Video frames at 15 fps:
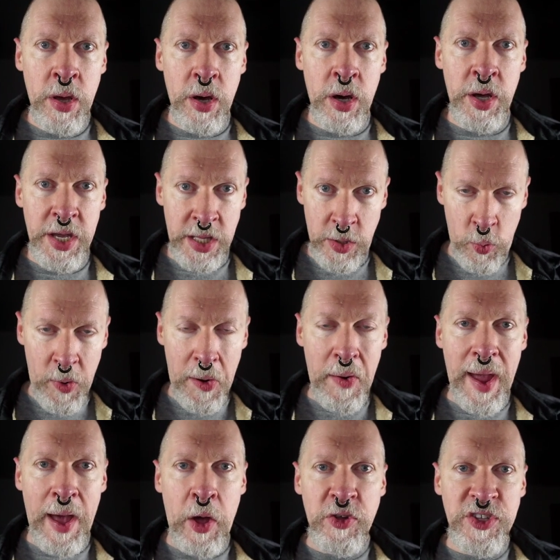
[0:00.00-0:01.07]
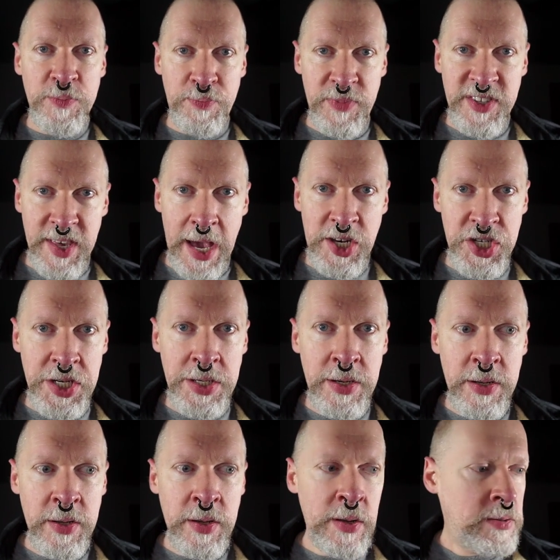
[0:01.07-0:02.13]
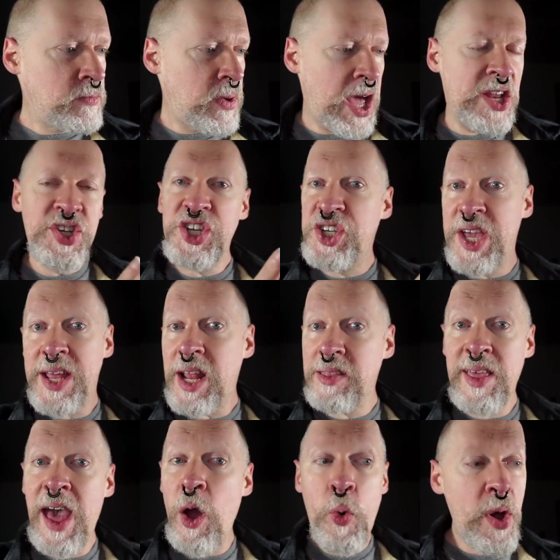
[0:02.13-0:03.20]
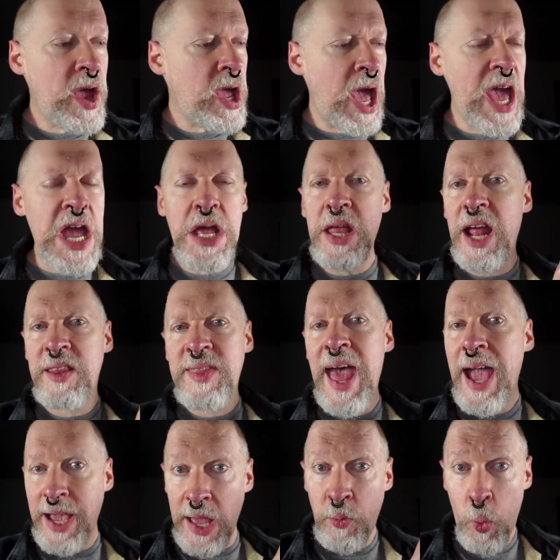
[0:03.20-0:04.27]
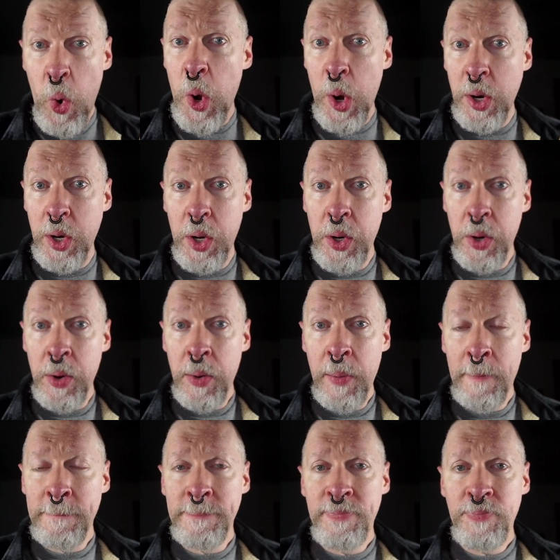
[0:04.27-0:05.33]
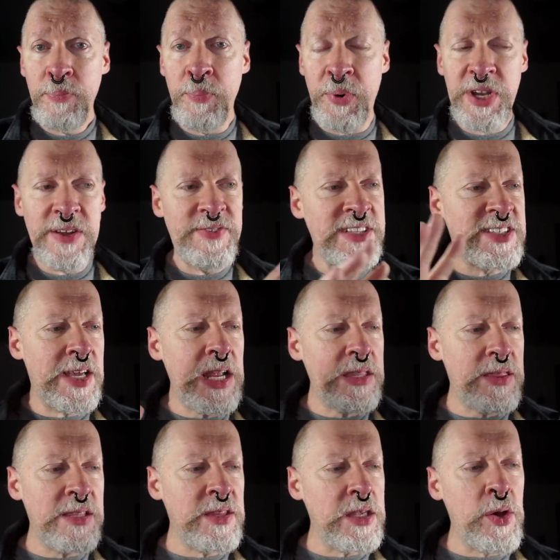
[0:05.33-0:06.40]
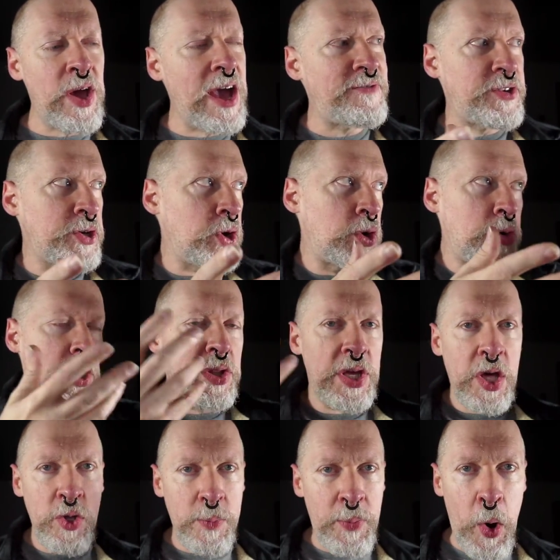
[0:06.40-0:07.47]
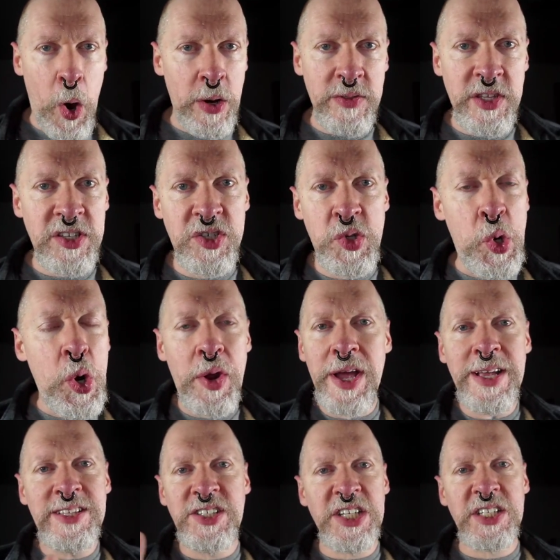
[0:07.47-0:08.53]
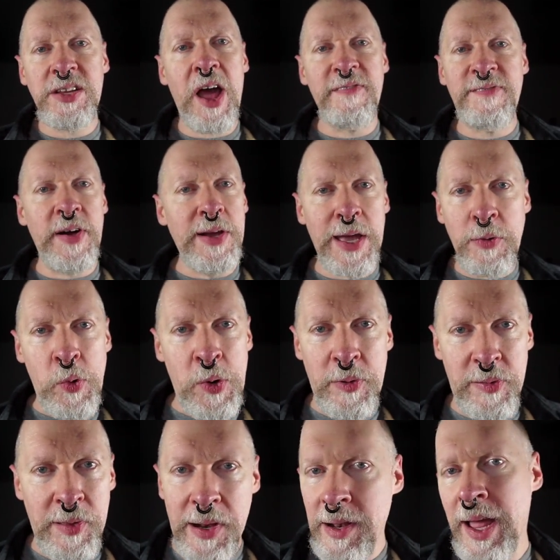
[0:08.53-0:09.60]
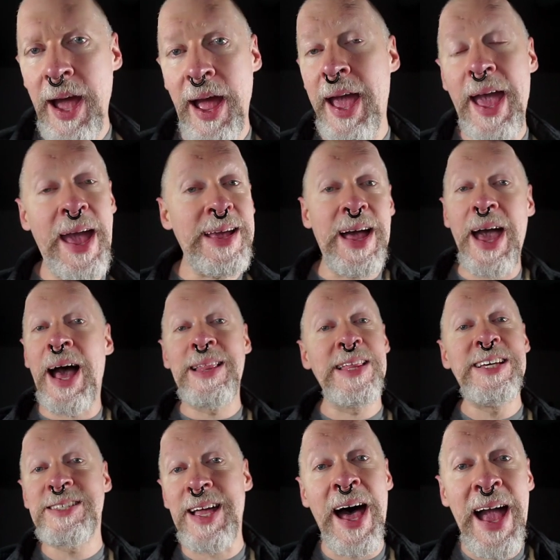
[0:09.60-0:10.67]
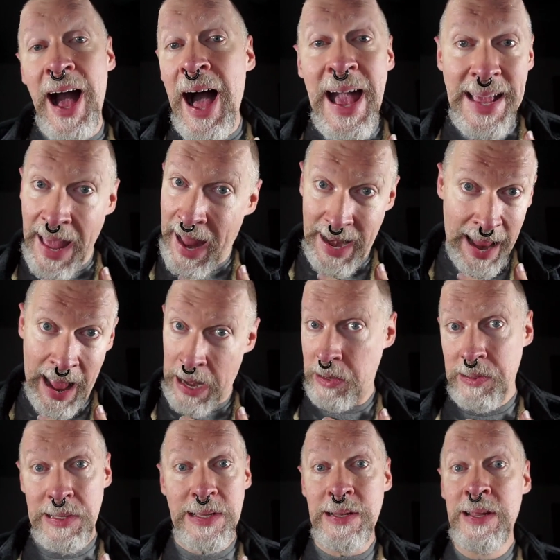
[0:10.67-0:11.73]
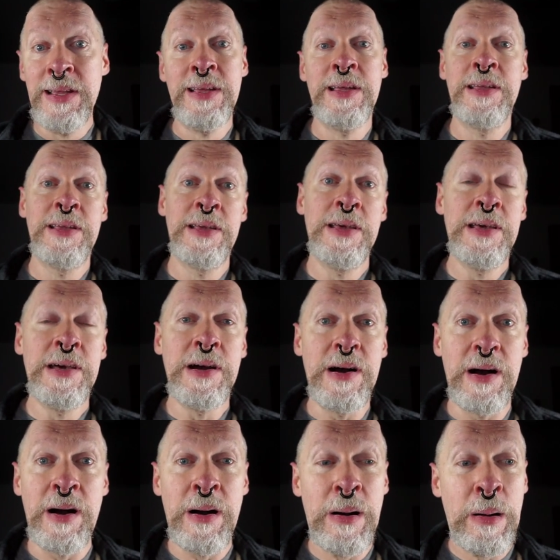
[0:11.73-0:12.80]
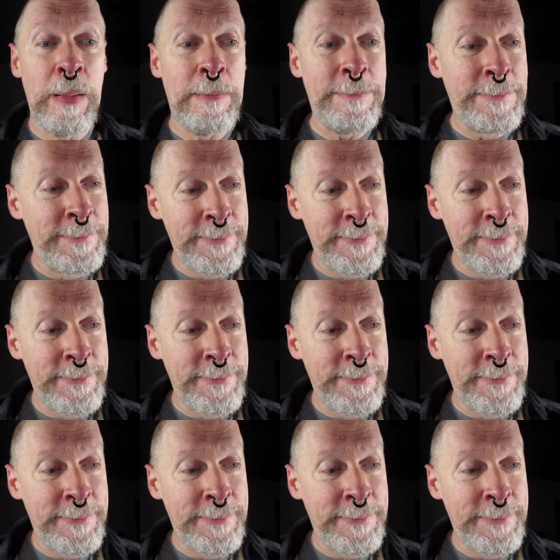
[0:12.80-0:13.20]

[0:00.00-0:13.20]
uh, in the warehouse section and just get it that way. Hey, that that can work. But if it's anything that you have to go to the other part of the store, it's just not fucking worth it. Not, I, I, at least I, I can't handle it. Um,